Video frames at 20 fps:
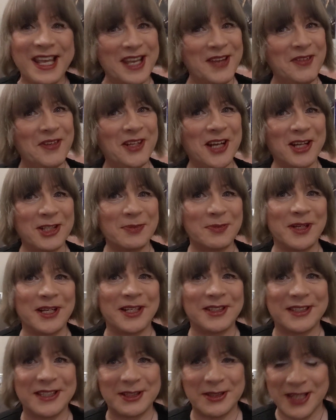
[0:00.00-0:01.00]
If you know how to
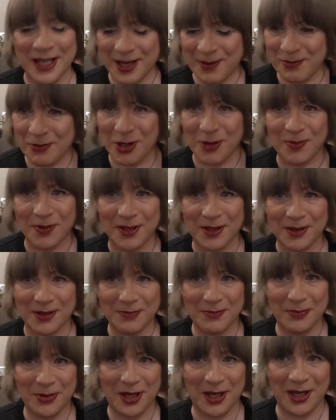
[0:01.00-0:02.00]
pronounce his name properly,
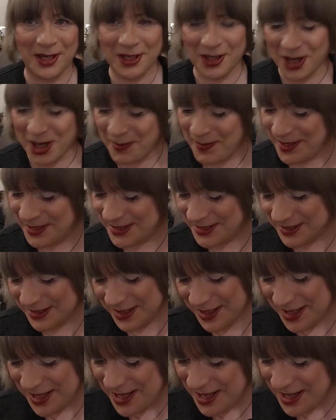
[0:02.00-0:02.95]
put it in the comments.